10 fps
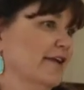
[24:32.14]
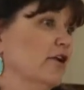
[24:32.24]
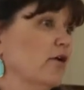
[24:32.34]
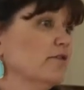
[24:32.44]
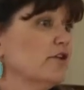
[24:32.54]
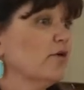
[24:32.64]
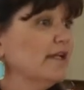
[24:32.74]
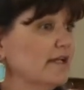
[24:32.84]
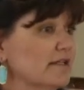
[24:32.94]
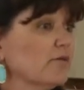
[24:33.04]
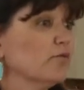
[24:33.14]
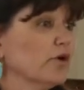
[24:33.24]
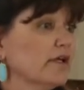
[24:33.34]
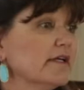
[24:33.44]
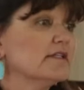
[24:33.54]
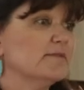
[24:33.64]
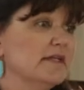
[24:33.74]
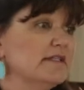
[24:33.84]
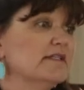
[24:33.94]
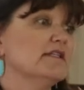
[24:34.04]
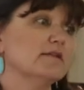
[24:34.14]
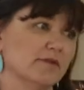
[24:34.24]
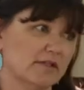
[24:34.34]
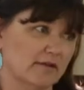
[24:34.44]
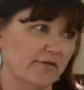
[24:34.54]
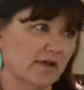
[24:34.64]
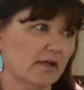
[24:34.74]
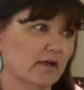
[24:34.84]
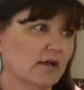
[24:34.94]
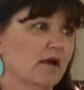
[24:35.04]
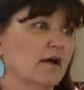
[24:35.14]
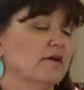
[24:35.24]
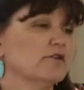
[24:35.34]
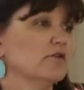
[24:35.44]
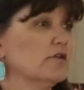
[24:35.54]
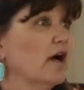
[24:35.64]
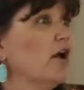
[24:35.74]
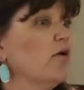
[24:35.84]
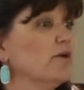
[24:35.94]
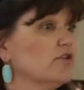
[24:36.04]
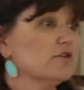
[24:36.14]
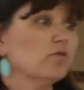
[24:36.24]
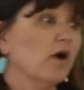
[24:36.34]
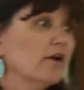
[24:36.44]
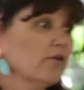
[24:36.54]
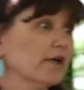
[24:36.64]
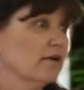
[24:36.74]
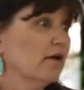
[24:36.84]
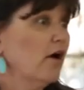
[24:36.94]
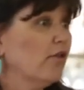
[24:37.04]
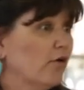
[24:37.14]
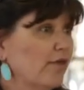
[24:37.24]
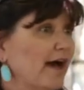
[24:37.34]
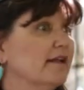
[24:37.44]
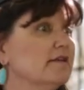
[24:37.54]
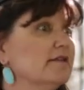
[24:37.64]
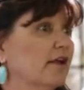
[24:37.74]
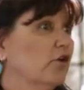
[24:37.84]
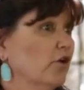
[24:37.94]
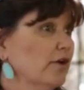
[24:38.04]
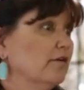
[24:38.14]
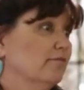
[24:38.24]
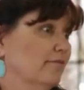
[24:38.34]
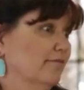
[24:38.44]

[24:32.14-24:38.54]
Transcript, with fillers: You know, so it is really species specific. I see. So it's not always just watering, although that is a good